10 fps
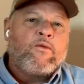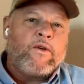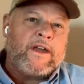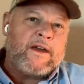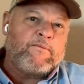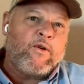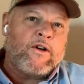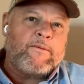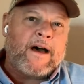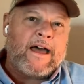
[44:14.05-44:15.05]
We
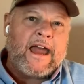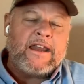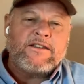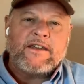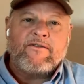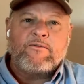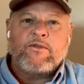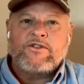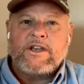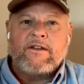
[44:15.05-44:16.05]
import about
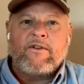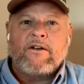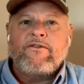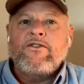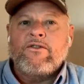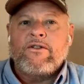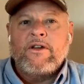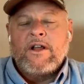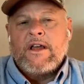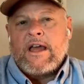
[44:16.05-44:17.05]
eighty-seven percent of our food.